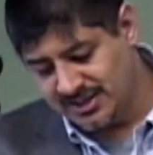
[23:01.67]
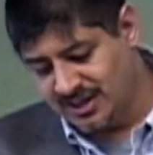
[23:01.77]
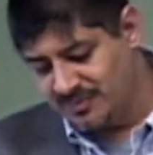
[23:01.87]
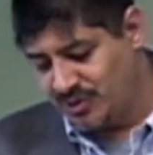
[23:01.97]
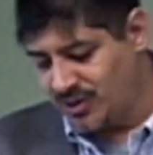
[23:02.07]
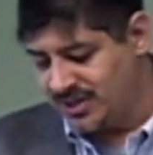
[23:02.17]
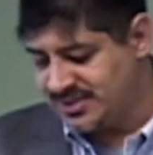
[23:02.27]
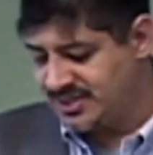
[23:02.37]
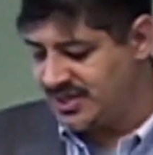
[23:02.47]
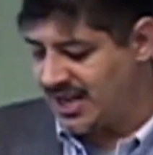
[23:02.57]
young
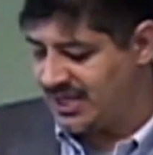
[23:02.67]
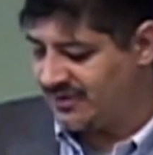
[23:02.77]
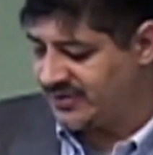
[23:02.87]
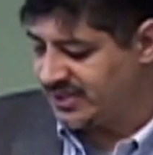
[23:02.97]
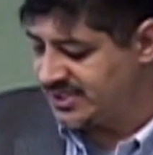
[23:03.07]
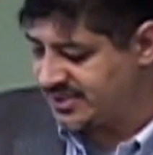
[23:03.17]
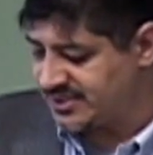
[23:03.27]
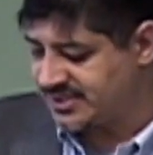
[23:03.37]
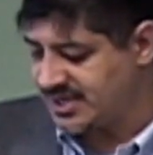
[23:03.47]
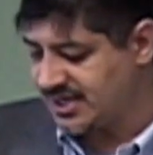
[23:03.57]
boys, Do not have
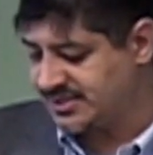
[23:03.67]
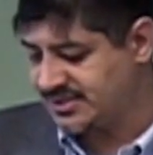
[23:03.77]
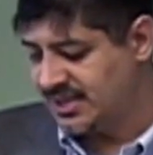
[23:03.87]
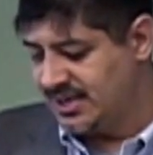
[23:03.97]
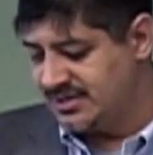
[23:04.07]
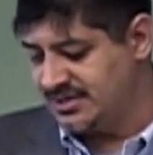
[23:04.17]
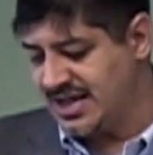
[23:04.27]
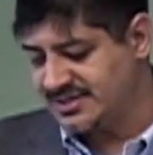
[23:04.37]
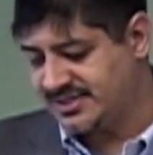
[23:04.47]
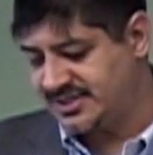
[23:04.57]
illicit sex, Do
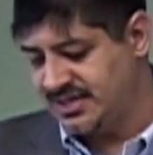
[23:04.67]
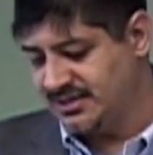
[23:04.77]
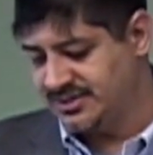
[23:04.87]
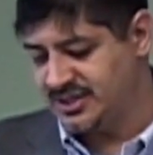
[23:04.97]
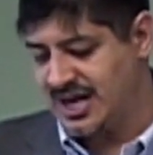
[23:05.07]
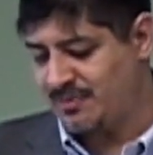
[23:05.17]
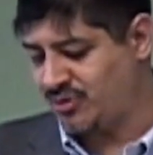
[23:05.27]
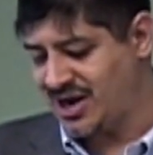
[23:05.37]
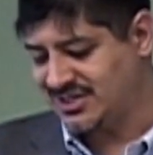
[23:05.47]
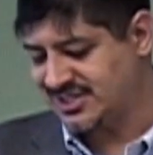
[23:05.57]
not steal, Do not
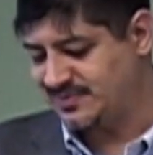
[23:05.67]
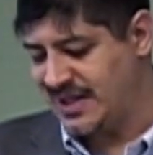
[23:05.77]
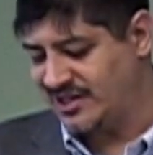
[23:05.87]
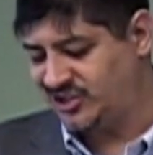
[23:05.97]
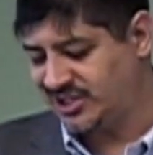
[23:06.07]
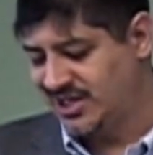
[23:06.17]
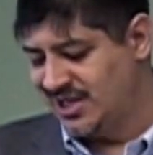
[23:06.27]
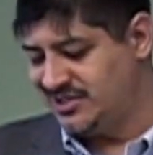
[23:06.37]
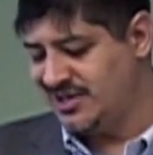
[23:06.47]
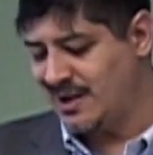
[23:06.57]
practice magic,
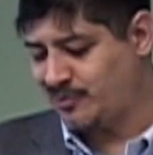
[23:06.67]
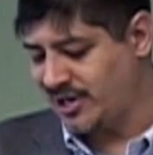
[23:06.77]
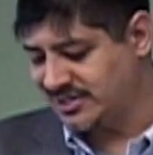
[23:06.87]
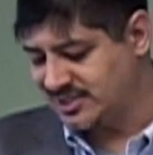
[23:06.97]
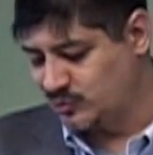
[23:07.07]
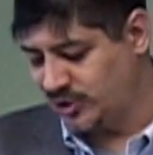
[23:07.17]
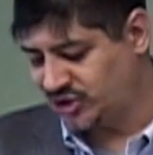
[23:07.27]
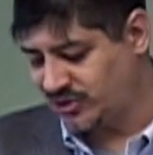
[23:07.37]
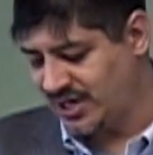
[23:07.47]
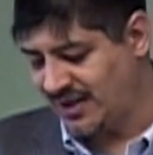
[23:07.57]
do not practice
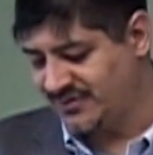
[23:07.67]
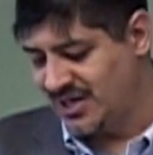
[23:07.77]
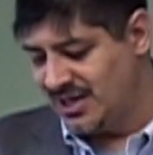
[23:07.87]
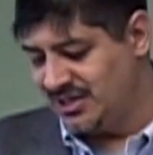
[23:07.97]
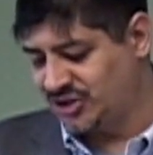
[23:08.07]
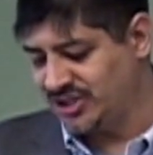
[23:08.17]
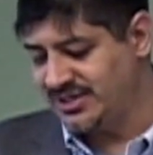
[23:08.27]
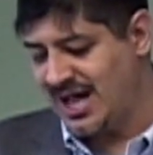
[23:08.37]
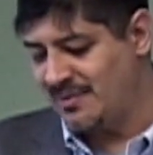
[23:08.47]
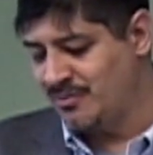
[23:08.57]
witchcraft. You shall
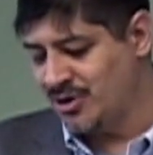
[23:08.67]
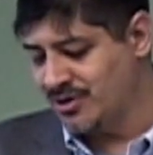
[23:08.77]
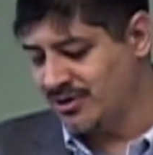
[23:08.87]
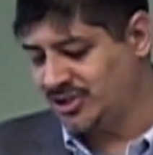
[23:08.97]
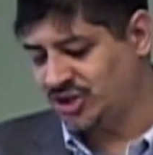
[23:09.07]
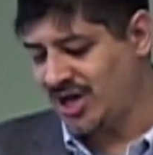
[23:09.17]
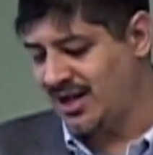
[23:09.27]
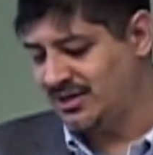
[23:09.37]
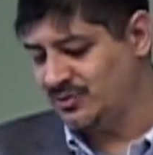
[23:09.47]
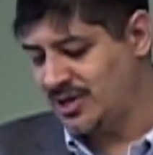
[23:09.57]
not murder a
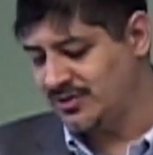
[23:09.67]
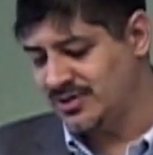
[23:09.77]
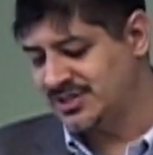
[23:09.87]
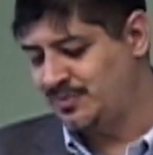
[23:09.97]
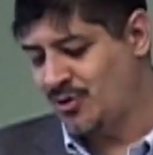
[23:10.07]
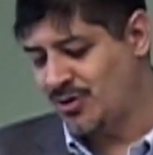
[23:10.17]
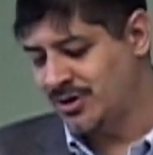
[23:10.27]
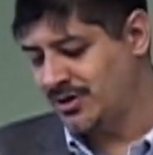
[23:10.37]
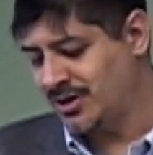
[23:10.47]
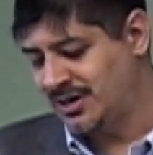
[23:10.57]
child, whether it is
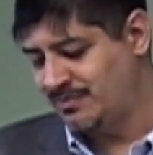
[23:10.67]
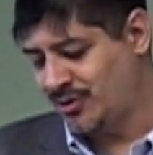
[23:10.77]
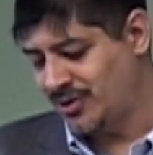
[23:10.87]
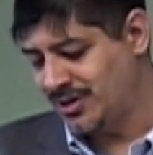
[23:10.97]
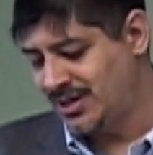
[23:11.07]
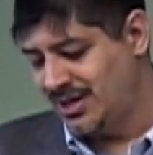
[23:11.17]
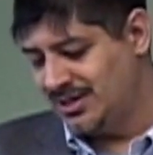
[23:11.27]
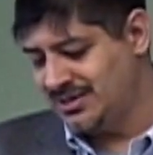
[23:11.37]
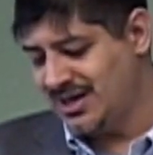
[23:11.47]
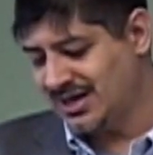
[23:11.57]
born or unborn.
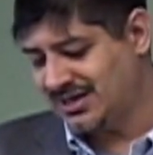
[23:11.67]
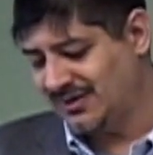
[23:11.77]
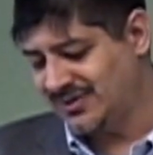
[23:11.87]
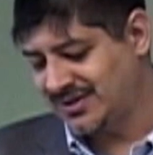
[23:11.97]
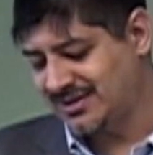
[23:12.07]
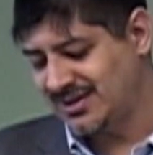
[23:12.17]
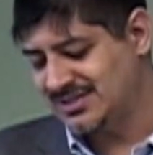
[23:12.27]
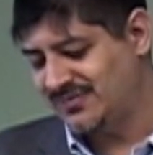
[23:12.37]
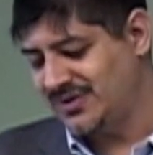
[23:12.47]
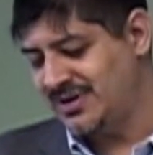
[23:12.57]
Do not covet the
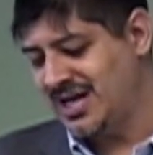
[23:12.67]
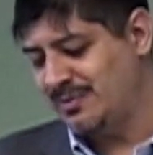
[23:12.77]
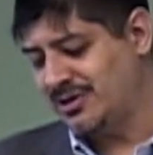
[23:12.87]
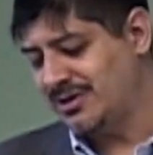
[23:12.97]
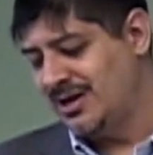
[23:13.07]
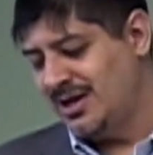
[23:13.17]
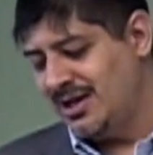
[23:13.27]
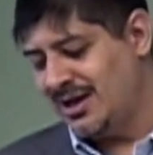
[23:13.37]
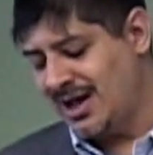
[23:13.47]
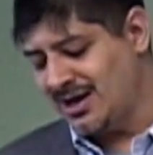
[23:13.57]
things of your neighbor.
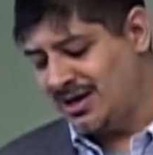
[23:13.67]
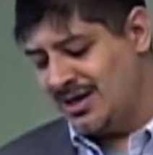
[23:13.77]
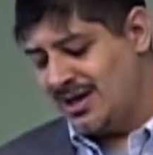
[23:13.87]
And I,